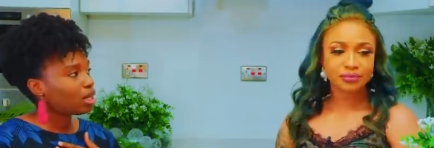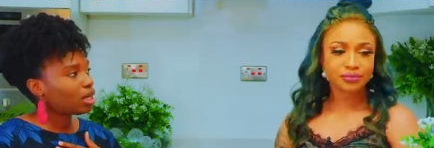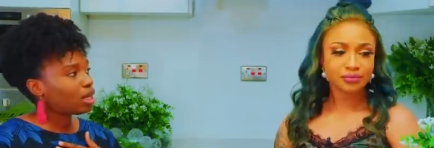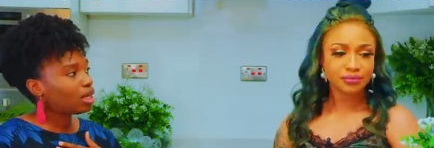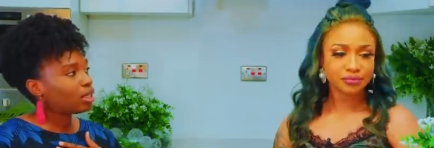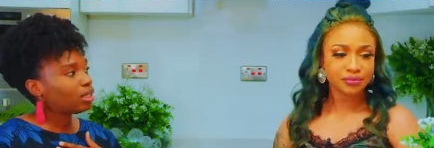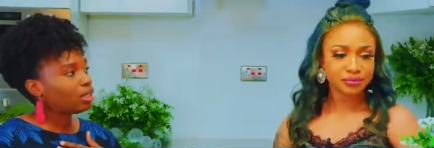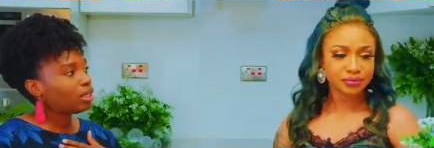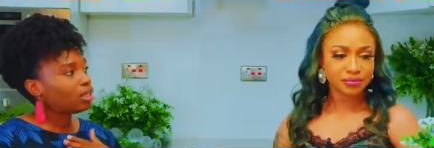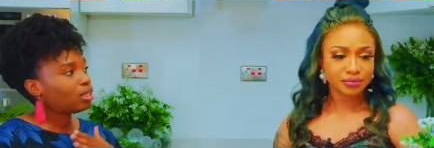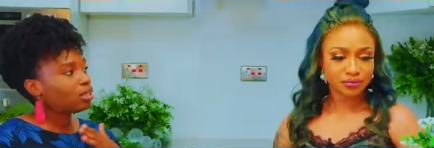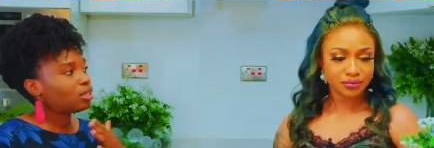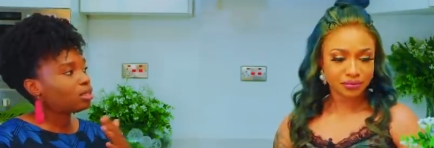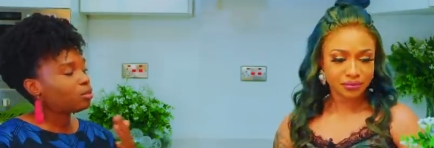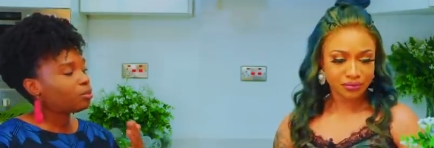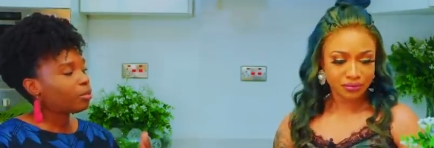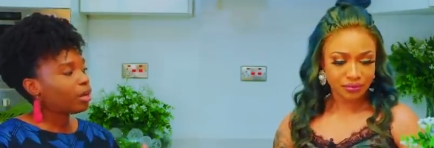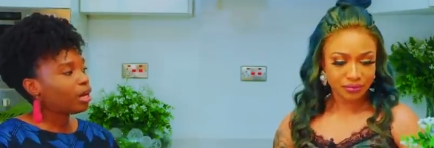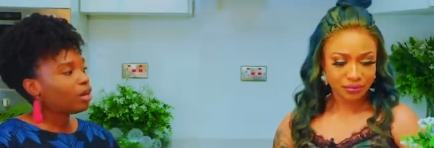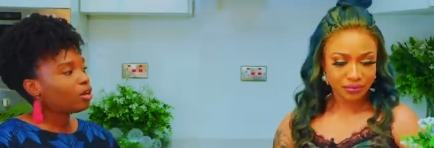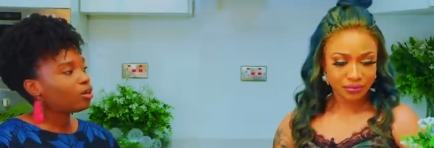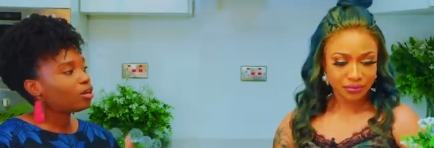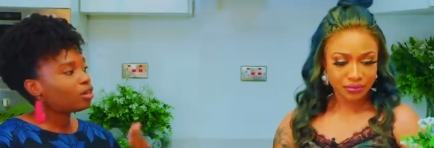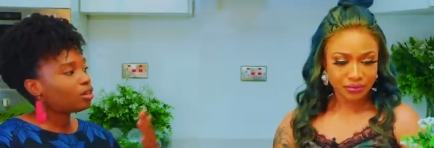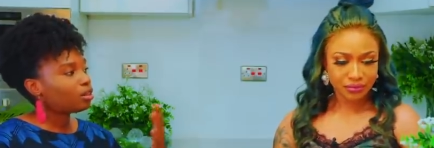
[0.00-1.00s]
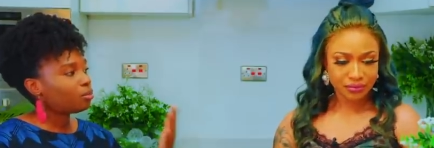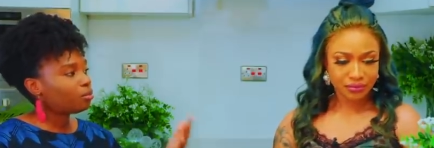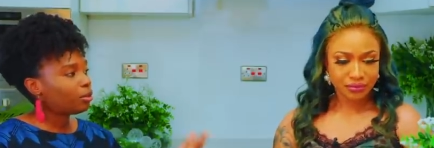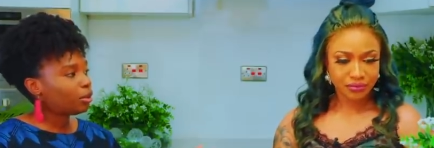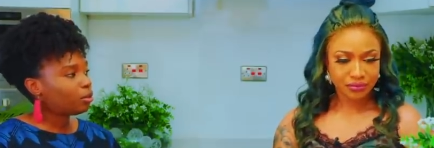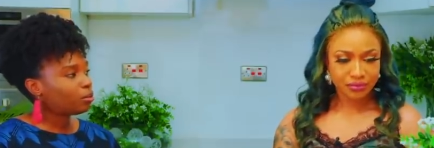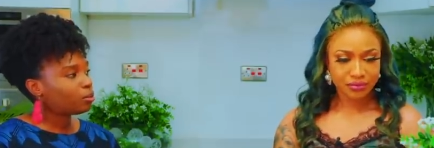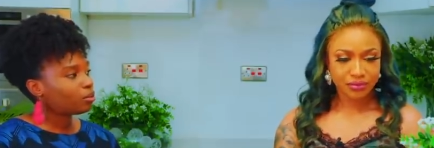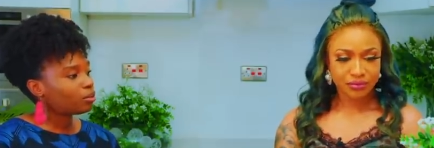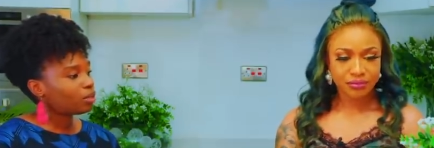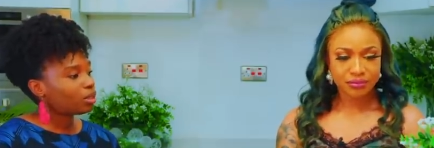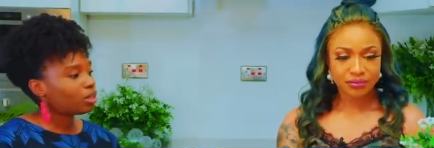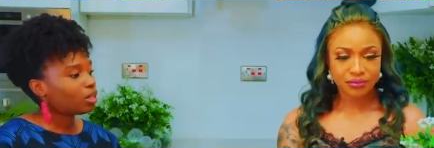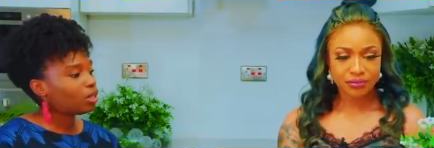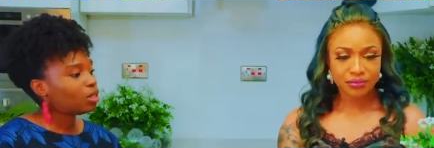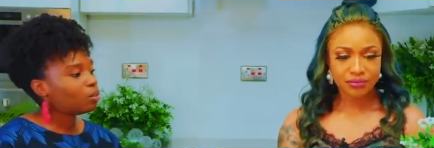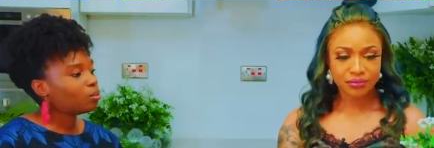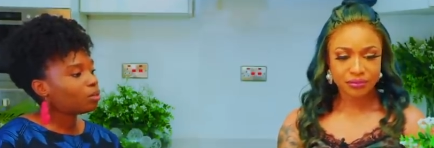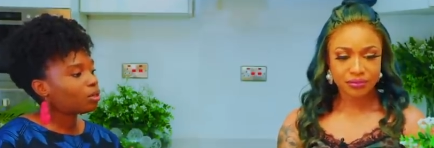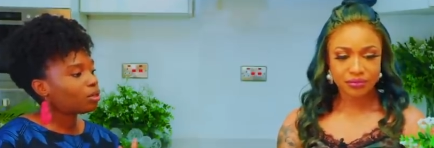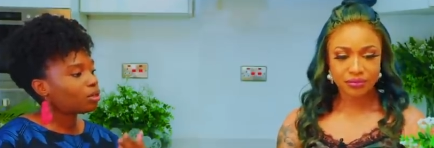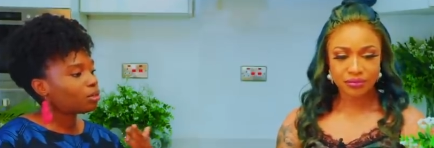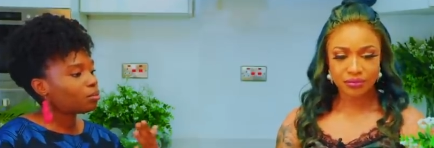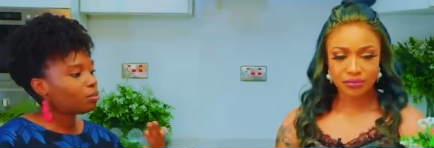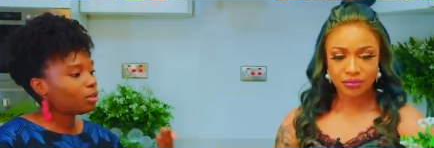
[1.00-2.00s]
Speaker 1: and they inspire other people and
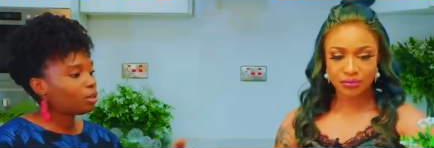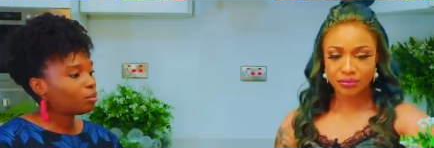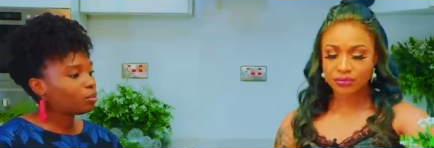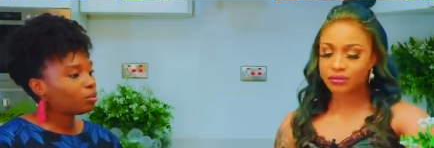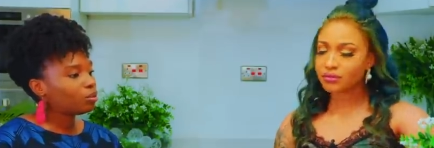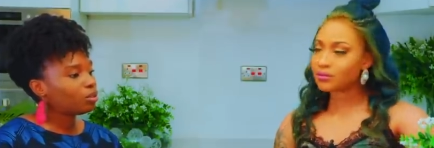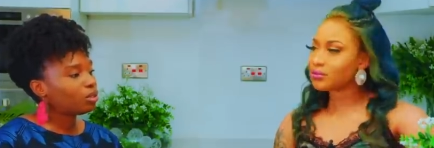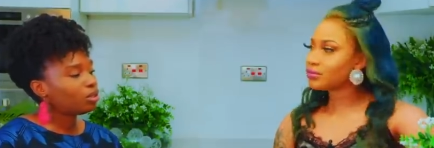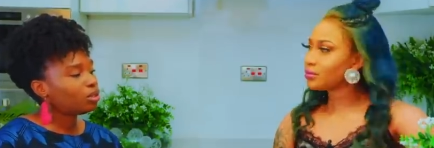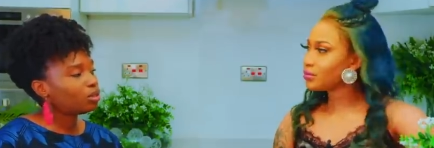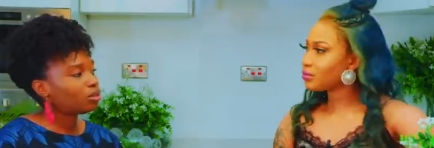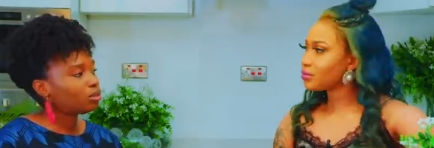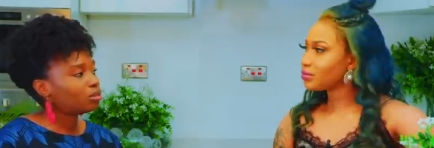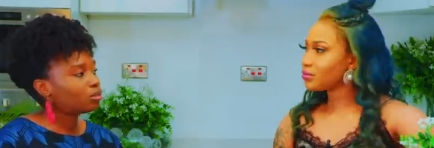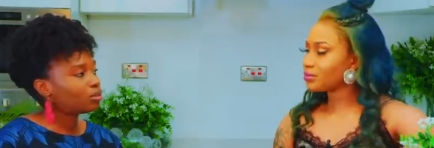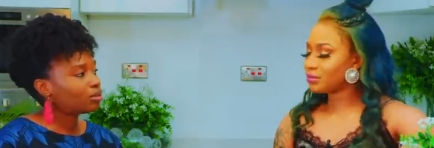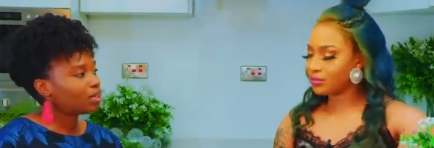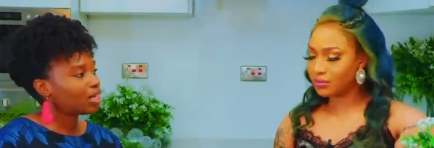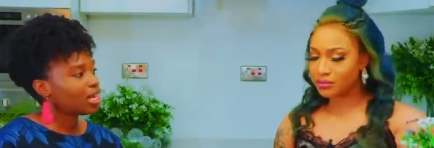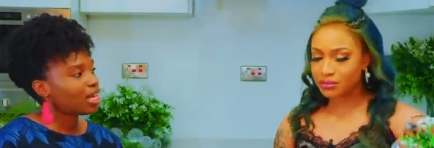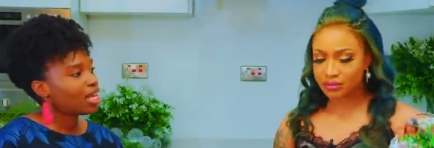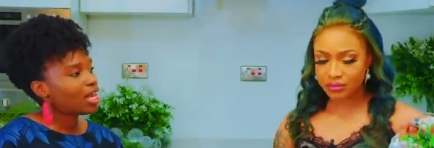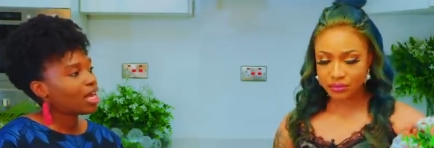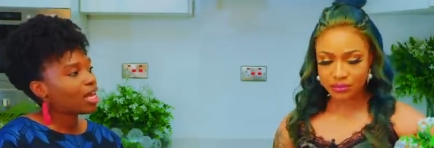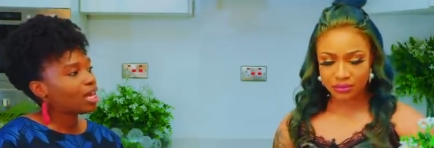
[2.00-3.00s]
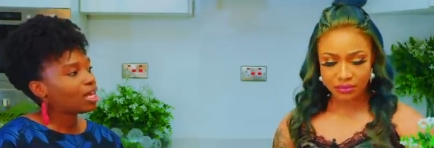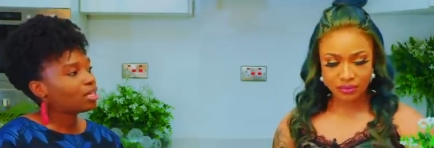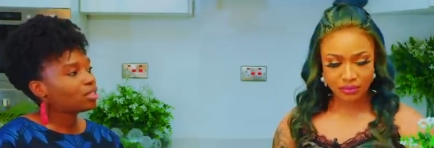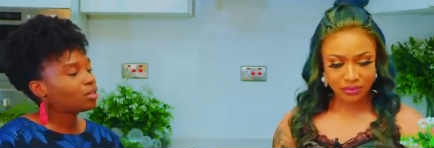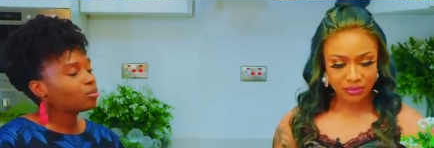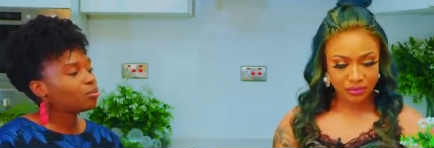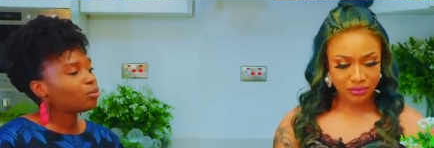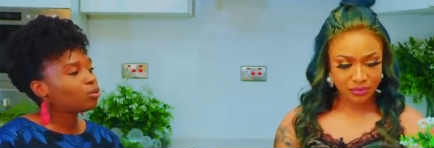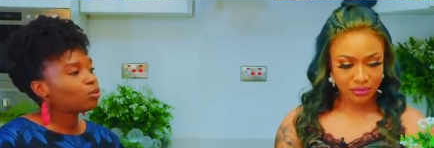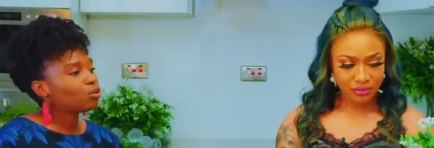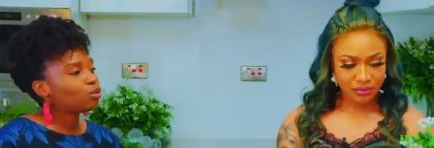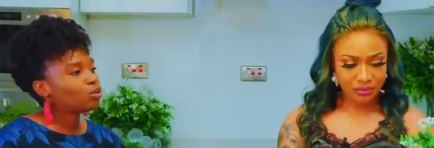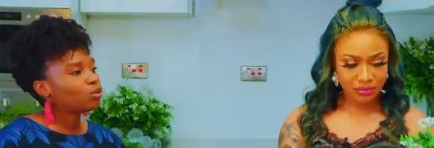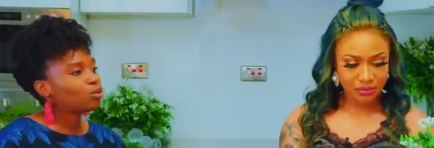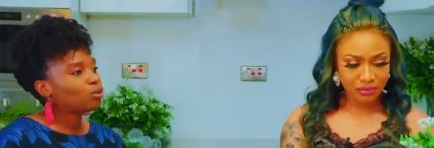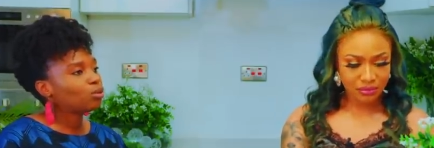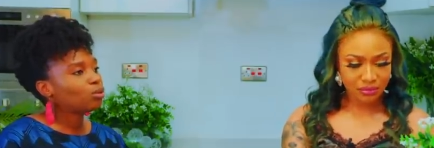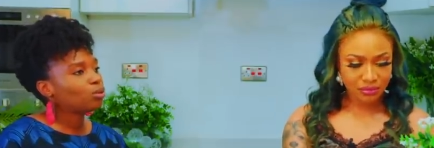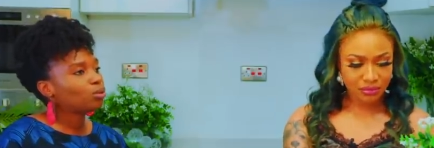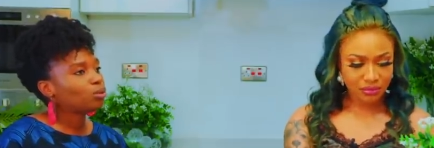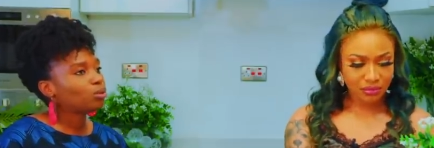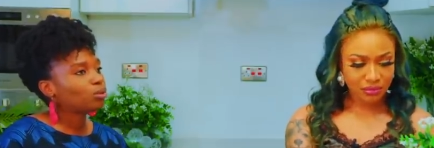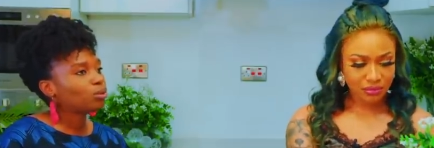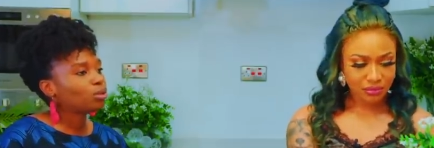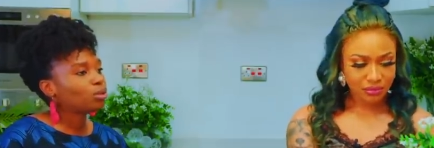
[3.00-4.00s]
help other people heal, as opposed to